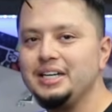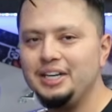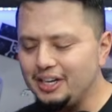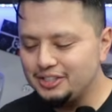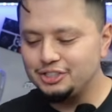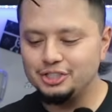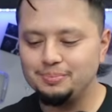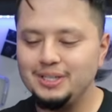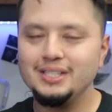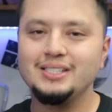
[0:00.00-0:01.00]
not just
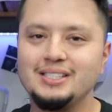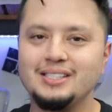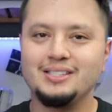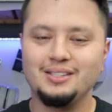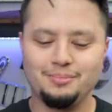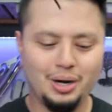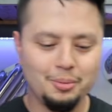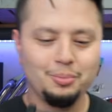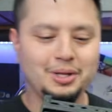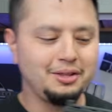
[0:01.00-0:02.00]
because it's
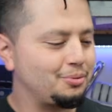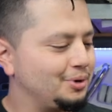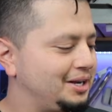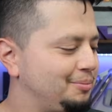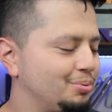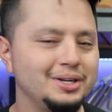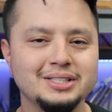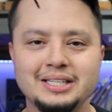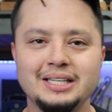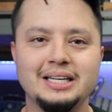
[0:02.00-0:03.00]
probably 3D
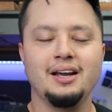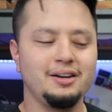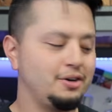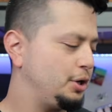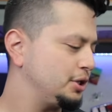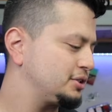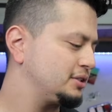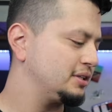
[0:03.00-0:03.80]
printed and costs